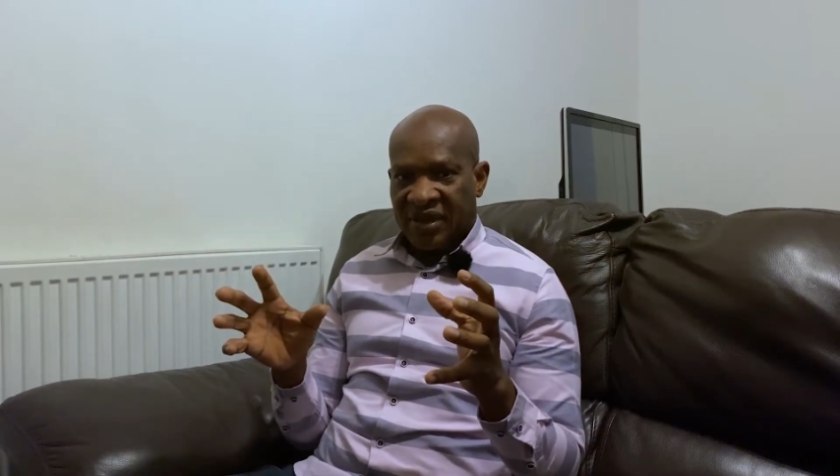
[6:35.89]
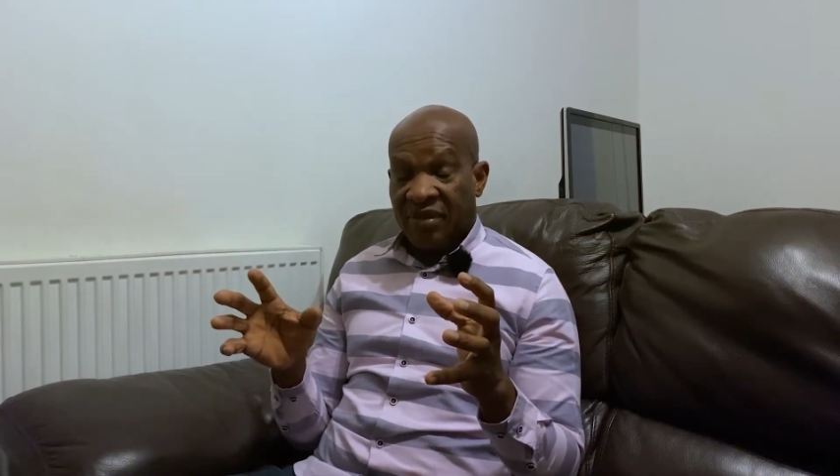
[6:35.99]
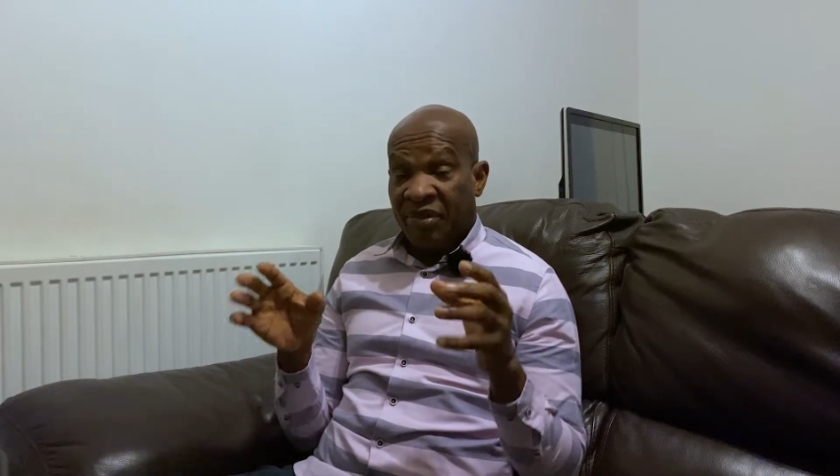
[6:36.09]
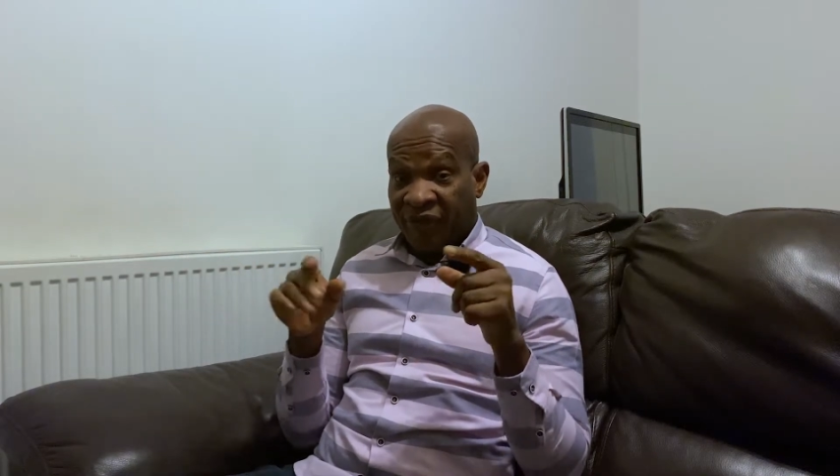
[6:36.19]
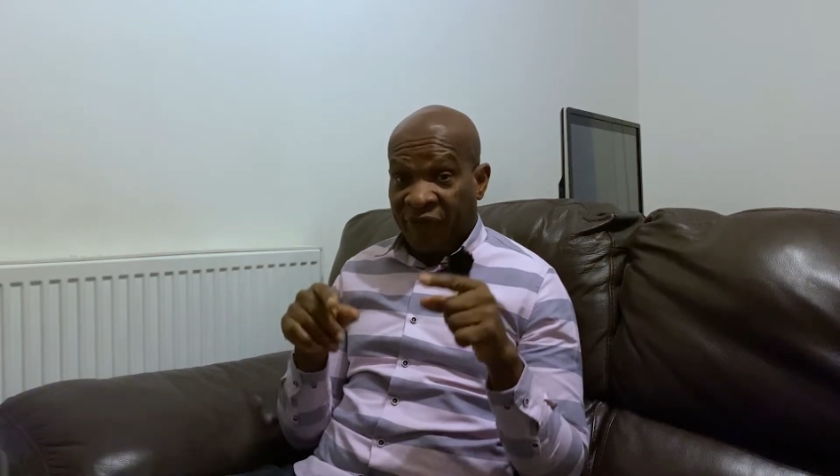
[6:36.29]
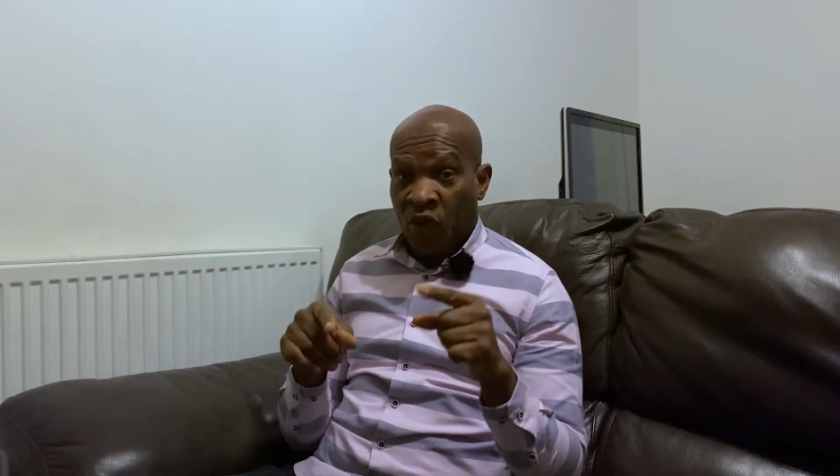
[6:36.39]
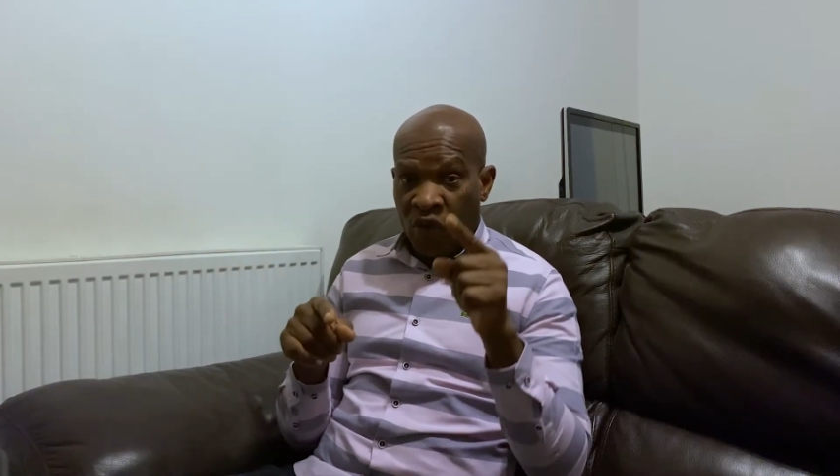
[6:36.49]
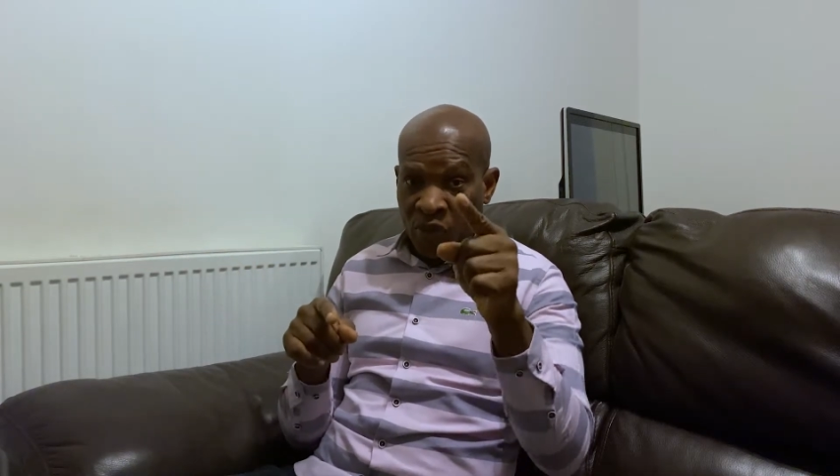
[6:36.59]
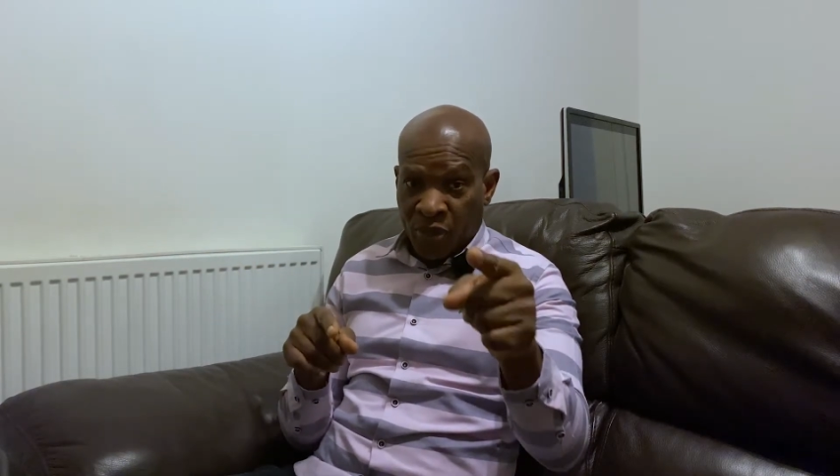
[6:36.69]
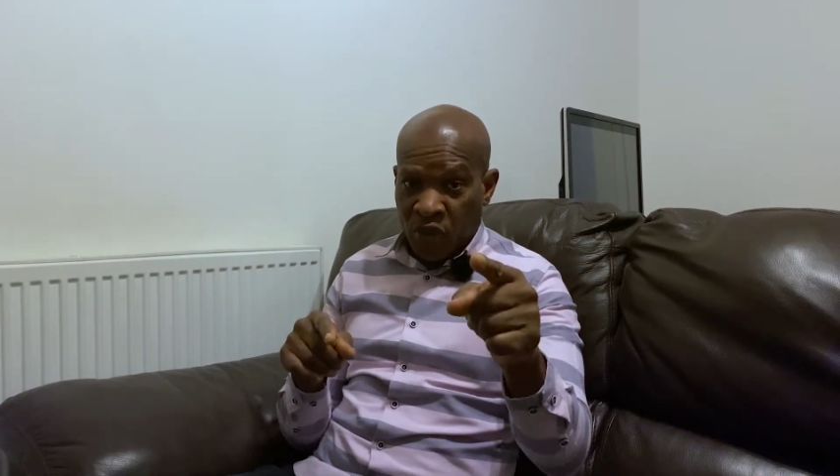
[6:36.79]
before you
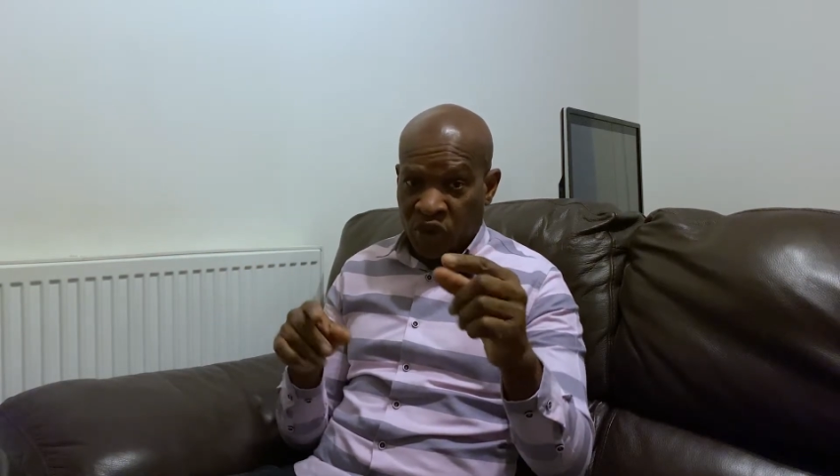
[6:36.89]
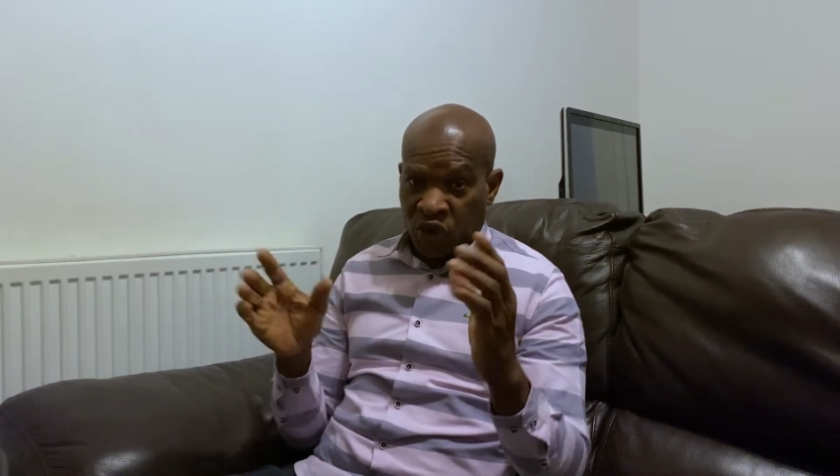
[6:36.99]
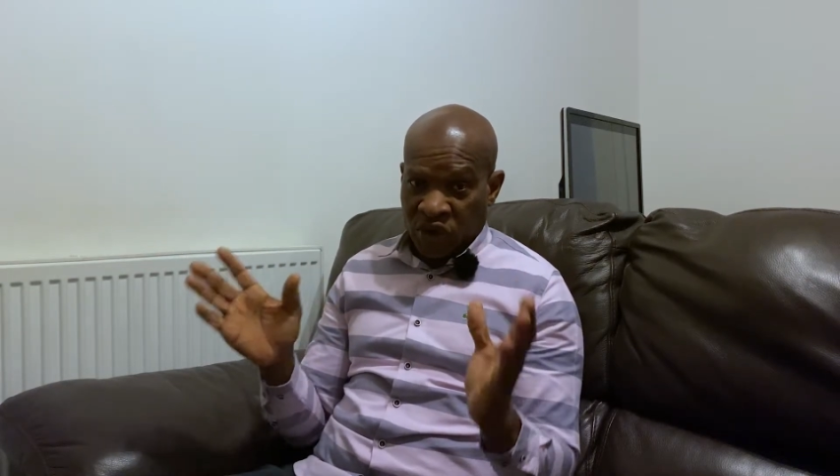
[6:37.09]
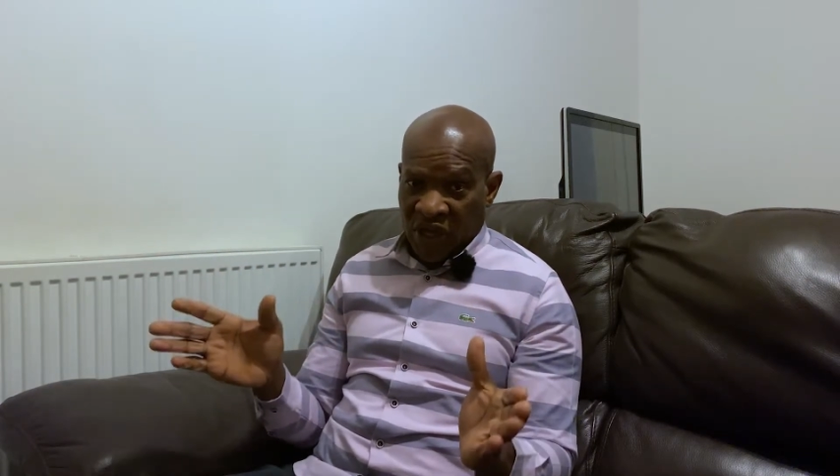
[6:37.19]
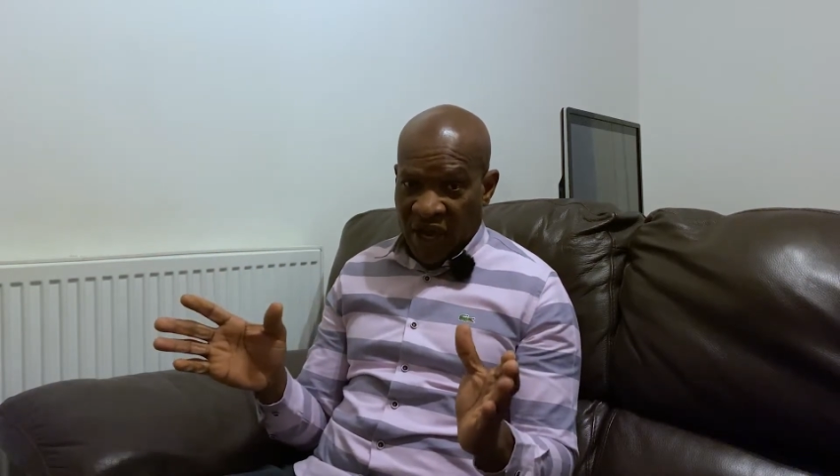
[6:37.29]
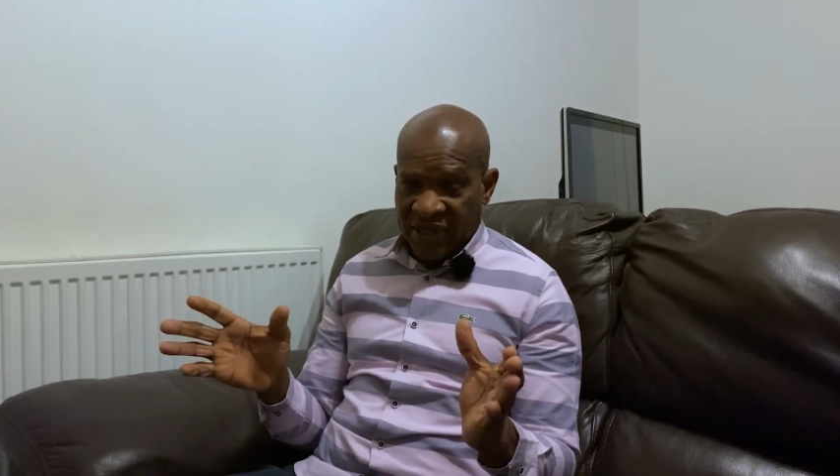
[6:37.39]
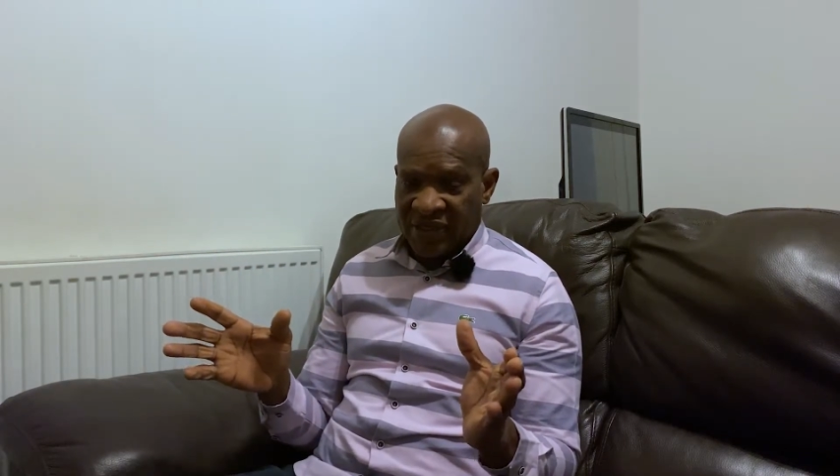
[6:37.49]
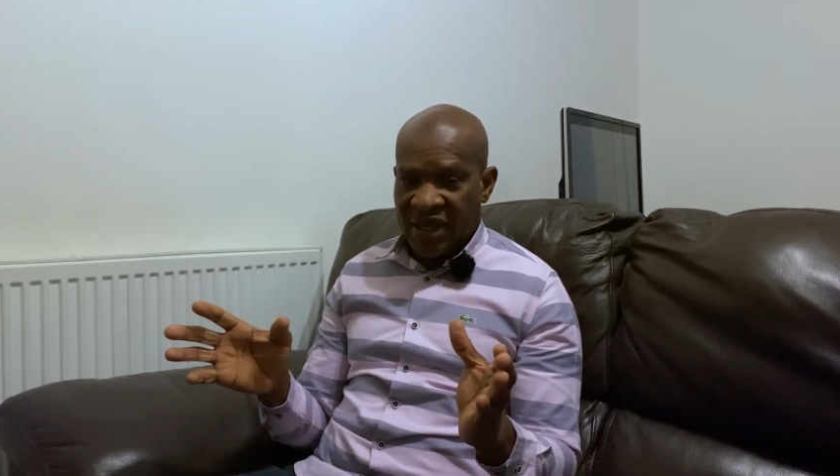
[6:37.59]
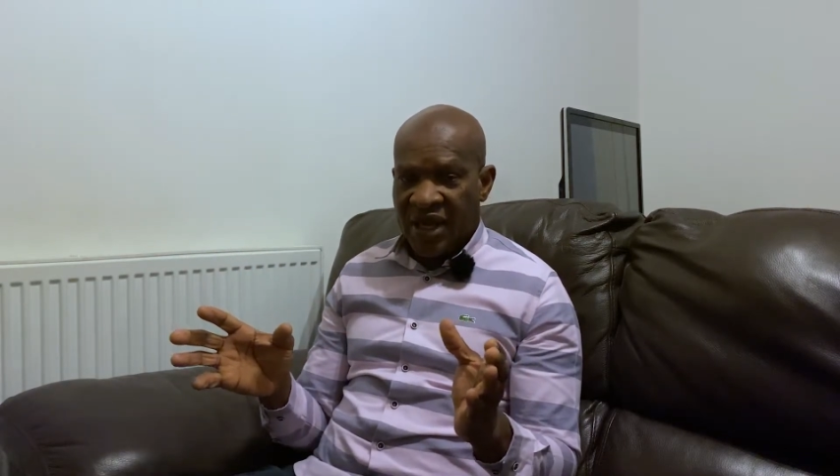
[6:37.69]
put your ties.